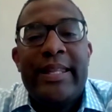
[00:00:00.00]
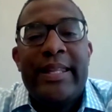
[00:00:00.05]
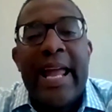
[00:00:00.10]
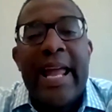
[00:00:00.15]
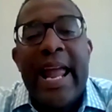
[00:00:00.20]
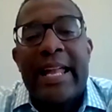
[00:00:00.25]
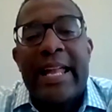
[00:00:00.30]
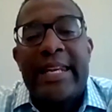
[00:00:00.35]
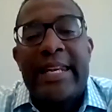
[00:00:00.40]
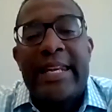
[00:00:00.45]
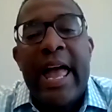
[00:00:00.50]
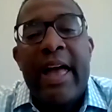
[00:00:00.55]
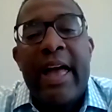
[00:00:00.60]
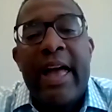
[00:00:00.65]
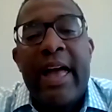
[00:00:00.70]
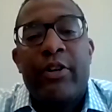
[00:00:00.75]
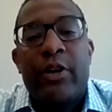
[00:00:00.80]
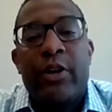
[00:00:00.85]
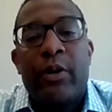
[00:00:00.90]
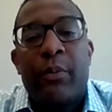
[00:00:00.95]
They had to
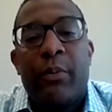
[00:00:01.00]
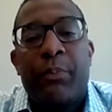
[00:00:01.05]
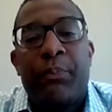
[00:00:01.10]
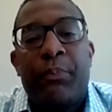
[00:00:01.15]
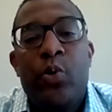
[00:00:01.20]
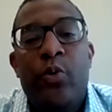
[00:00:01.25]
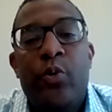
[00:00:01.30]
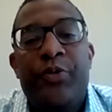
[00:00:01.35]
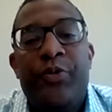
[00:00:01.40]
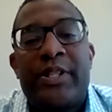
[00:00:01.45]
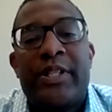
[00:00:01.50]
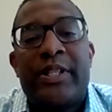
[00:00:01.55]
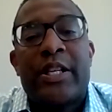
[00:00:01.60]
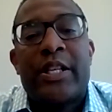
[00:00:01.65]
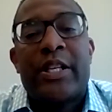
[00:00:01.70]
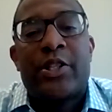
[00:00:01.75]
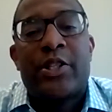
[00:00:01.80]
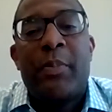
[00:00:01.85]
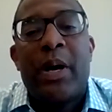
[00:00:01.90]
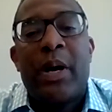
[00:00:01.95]
have it approved
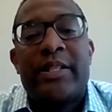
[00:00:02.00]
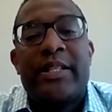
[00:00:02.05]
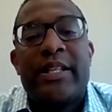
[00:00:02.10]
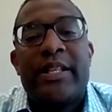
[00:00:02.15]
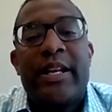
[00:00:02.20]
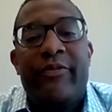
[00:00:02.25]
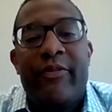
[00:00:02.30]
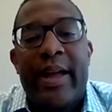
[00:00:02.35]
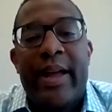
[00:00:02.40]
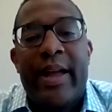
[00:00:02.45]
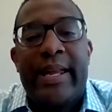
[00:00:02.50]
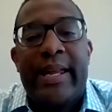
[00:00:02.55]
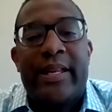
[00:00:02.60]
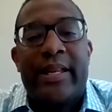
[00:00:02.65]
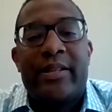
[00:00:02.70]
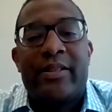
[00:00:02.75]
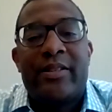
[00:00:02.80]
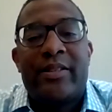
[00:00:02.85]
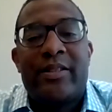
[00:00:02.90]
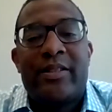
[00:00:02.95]
6 months in
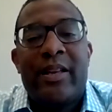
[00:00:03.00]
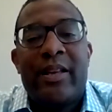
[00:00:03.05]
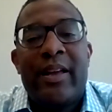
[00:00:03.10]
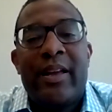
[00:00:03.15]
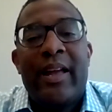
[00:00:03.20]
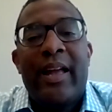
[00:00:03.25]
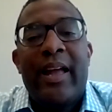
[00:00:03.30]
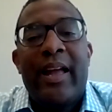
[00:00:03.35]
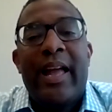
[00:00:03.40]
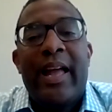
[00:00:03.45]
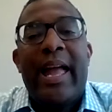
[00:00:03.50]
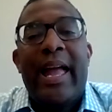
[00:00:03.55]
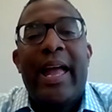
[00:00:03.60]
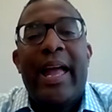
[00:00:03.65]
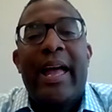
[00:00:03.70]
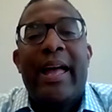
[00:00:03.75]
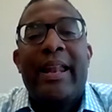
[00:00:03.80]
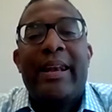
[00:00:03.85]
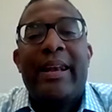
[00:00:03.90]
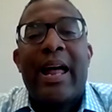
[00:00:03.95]
advance. Mm.
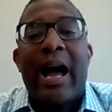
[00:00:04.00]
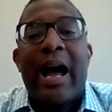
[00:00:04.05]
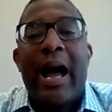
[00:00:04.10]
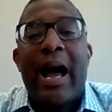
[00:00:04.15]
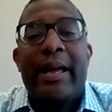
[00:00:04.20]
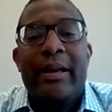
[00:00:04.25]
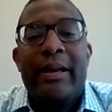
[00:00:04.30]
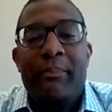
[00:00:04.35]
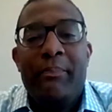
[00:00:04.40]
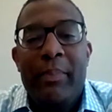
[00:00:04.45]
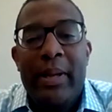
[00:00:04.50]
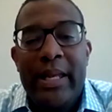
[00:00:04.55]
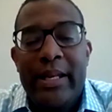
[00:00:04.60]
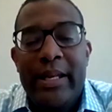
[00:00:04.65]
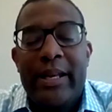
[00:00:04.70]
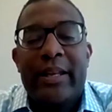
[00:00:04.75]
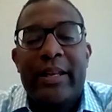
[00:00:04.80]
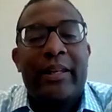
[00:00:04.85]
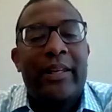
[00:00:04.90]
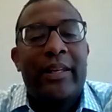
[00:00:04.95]
And I
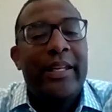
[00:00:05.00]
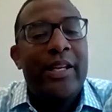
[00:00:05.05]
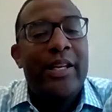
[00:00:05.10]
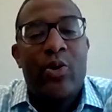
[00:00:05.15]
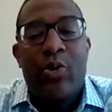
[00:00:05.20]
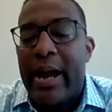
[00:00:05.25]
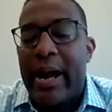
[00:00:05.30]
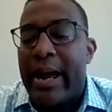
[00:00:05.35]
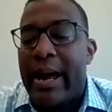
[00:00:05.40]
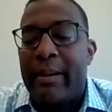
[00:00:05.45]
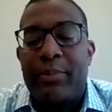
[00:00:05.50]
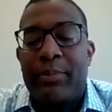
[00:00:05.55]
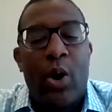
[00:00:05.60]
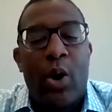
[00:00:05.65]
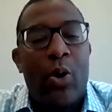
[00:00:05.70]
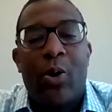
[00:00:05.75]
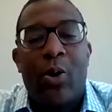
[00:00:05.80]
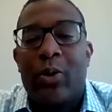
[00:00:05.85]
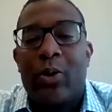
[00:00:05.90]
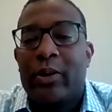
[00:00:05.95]
immediately grabbed
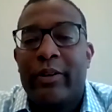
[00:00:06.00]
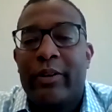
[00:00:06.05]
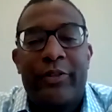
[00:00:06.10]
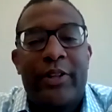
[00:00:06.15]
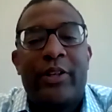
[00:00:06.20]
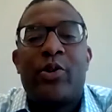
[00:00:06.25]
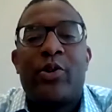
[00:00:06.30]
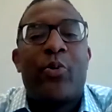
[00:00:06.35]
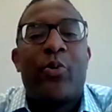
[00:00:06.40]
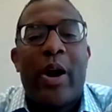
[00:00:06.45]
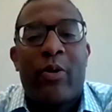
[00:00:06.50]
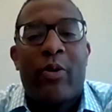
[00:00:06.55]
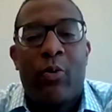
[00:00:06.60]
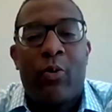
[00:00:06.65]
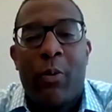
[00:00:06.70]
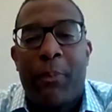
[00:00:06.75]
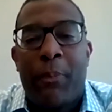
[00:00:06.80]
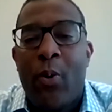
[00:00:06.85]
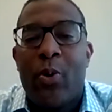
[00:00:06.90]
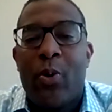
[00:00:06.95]
all of the direct
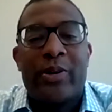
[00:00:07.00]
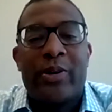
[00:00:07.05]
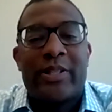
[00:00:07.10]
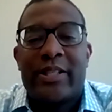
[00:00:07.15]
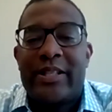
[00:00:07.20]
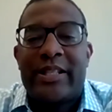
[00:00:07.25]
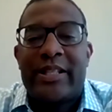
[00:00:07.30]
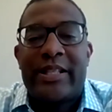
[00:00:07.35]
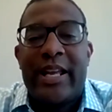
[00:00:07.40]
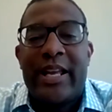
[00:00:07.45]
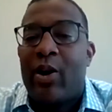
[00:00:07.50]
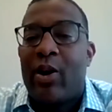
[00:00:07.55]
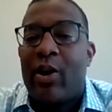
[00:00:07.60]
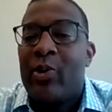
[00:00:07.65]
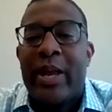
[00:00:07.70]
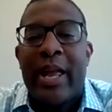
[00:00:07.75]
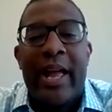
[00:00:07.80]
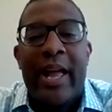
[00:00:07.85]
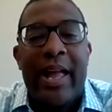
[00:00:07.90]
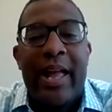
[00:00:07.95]
reports and said,
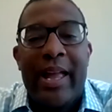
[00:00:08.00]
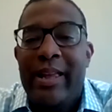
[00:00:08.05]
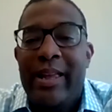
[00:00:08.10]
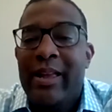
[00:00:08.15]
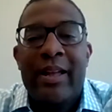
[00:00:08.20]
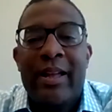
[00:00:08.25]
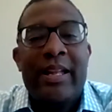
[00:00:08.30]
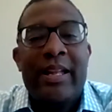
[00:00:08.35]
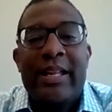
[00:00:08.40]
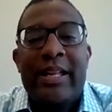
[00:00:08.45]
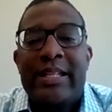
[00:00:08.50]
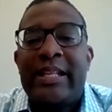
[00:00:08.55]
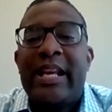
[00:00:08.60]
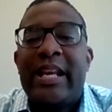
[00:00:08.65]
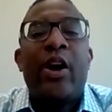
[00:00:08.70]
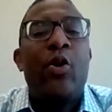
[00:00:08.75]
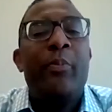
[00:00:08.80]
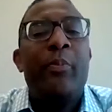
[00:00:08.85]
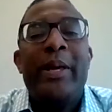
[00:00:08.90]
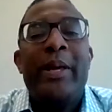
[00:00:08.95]
okay,
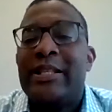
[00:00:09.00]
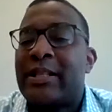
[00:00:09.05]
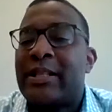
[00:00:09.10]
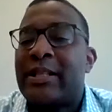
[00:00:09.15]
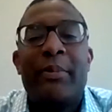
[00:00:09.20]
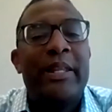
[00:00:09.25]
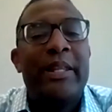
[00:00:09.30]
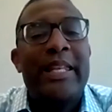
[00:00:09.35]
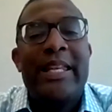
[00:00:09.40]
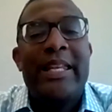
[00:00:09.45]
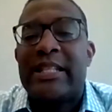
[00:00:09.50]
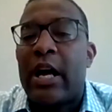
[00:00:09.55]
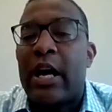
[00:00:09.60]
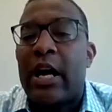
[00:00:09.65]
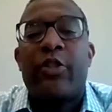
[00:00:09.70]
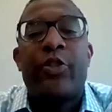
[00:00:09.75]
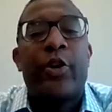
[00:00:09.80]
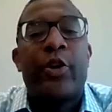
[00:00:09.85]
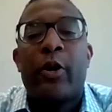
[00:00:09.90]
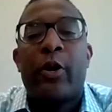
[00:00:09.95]
tell me some of these
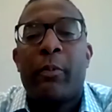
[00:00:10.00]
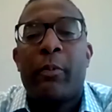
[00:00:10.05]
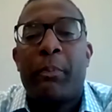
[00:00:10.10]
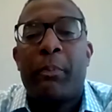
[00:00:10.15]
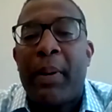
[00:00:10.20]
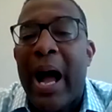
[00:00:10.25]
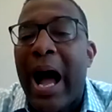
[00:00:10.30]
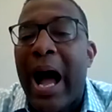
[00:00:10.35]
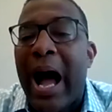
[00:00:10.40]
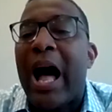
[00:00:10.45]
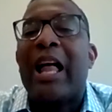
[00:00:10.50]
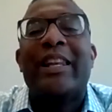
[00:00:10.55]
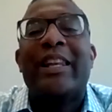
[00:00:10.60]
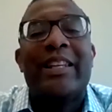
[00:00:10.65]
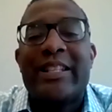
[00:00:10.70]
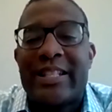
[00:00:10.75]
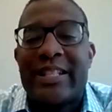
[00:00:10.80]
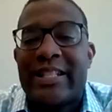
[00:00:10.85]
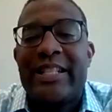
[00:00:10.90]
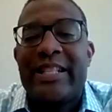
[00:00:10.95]
other
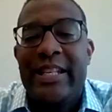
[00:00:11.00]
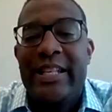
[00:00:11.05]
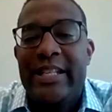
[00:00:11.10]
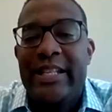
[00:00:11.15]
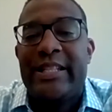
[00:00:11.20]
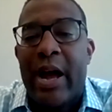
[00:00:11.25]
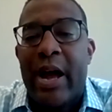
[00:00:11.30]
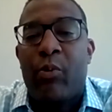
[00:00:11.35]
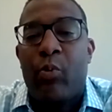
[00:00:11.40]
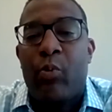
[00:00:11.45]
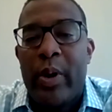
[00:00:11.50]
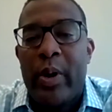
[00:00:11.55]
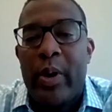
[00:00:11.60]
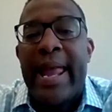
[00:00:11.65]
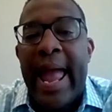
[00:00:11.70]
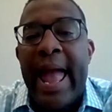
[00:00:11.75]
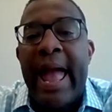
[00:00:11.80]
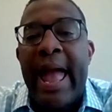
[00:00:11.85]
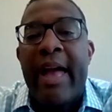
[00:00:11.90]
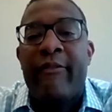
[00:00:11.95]
policies that
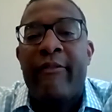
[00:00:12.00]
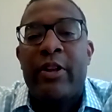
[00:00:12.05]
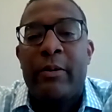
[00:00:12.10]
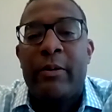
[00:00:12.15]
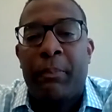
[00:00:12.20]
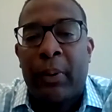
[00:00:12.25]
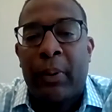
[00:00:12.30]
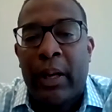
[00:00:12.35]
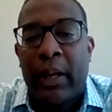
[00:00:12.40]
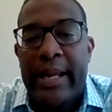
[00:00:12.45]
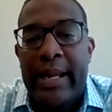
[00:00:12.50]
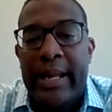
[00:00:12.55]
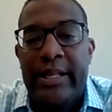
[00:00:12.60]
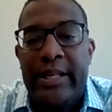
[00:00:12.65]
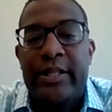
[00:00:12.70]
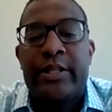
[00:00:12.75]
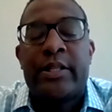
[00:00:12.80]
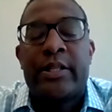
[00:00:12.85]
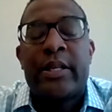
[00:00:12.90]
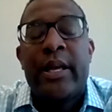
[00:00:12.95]
we have in
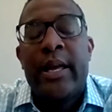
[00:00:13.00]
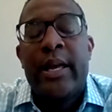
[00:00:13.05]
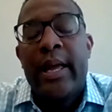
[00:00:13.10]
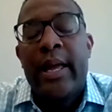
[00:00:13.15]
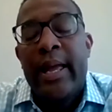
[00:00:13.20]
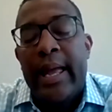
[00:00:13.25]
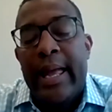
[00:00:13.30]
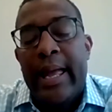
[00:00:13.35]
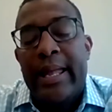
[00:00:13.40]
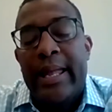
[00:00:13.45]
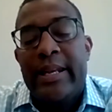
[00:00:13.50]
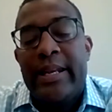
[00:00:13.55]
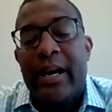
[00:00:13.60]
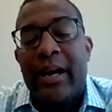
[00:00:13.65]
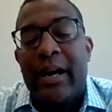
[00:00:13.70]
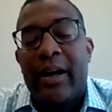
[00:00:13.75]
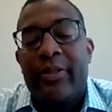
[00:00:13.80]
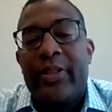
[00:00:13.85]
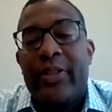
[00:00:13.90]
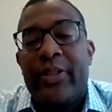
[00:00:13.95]
place. And
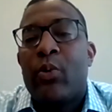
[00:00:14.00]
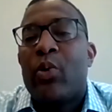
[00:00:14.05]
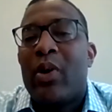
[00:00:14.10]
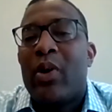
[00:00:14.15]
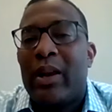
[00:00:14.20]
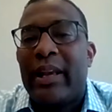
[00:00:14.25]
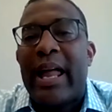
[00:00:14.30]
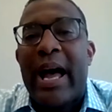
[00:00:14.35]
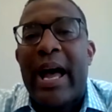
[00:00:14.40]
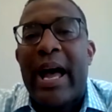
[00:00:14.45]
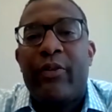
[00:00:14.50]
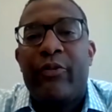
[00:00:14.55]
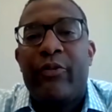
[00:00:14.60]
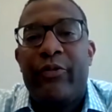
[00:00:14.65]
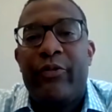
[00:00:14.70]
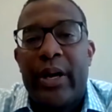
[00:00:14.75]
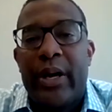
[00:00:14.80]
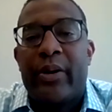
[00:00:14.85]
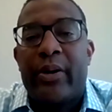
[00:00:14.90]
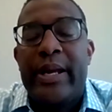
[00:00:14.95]
there were a lot of
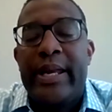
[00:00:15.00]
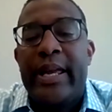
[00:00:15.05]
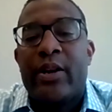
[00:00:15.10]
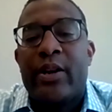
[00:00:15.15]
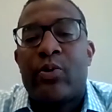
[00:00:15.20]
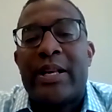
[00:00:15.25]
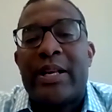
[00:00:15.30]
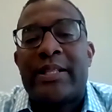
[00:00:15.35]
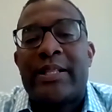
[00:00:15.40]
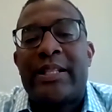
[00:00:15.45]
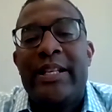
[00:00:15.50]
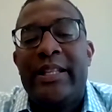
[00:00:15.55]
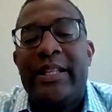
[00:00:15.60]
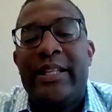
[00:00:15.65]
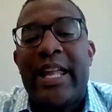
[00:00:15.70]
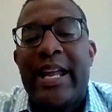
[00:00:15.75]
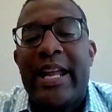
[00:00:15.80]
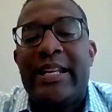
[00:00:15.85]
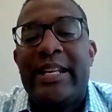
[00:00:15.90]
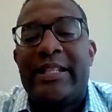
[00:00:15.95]
very interesting
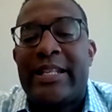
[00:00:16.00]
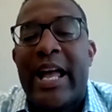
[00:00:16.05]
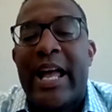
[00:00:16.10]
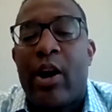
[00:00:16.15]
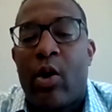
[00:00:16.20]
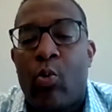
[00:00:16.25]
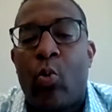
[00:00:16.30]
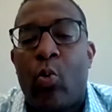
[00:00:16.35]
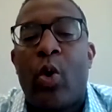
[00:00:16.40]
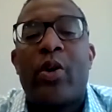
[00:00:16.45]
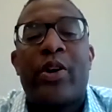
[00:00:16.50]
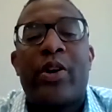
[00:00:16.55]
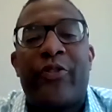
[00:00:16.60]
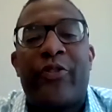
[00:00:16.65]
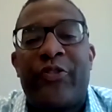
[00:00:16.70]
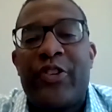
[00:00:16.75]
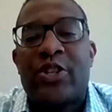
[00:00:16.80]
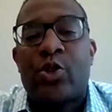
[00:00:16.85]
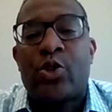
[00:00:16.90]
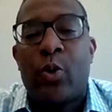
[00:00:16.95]
things that weren't
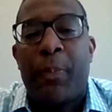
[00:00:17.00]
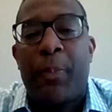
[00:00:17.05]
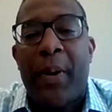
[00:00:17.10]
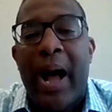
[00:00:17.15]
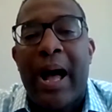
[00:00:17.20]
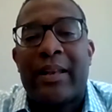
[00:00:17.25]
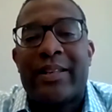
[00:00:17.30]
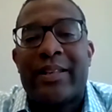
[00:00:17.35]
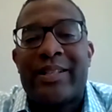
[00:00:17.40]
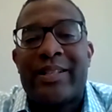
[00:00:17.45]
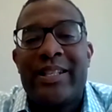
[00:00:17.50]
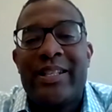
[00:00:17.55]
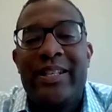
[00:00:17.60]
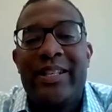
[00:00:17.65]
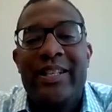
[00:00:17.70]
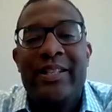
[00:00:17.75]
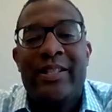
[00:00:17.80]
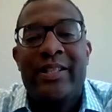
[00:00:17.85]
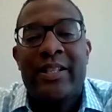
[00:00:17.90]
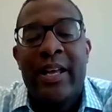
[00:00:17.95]
official
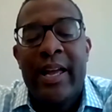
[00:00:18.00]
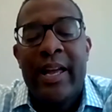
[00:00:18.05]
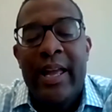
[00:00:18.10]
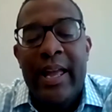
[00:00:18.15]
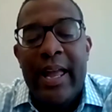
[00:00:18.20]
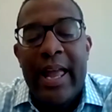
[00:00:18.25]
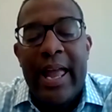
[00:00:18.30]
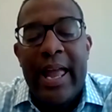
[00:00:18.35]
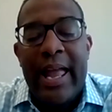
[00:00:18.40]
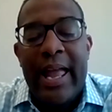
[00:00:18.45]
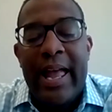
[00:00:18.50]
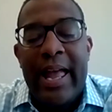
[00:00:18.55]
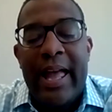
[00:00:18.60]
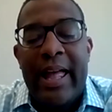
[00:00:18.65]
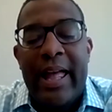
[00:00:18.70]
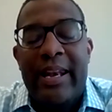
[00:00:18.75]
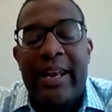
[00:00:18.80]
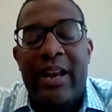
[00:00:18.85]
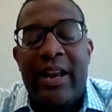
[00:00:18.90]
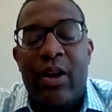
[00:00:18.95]
policies.
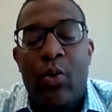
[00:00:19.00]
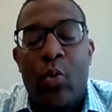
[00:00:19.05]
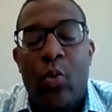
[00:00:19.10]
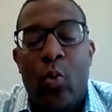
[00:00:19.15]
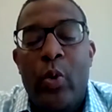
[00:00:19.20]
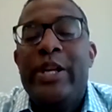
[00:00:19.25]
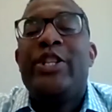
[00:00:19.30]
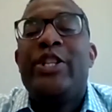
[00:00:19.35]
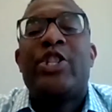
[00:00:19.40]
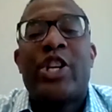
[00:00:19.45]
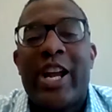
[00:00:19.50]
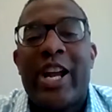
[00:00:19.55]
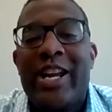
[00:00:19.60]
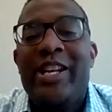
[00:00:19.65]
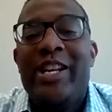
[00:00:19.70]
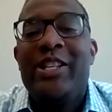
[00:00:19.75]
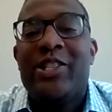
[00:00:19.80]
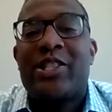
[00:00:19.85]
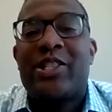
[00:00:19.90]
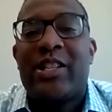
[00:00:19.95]
And we
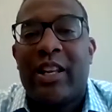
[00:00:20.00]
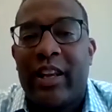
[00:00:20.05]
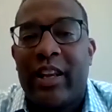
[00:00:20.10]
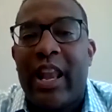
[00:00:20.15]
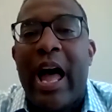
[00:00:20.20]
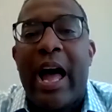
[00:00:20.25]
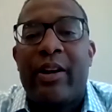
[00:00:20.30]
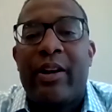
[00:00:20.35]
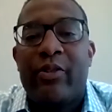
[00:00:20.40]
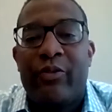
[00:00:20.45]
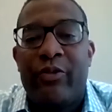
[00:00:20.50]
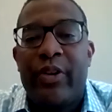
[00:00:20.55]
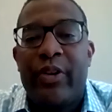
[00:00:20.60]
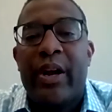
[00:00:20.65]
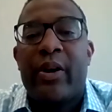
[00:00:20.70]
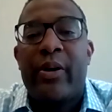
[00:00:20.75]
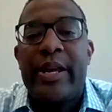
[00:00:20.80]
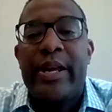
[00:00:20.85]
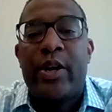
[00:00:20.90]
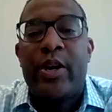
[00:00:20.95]
changed a lot
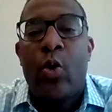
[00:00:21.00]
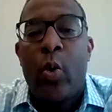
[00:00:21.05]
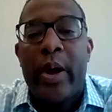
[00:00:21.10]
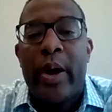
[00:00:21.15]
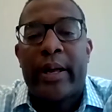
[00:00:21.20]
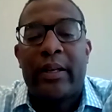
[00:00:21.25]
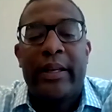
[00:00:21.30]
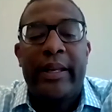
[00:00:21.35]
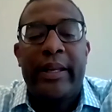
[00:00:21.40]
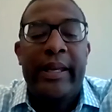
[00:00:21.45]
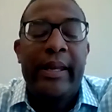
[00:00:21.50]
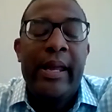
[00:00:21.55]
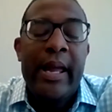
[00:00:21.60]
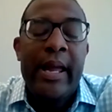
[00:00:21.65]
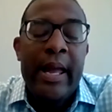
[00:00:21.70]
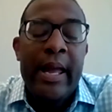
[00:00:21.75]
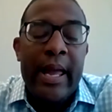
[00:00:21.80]
very quickly.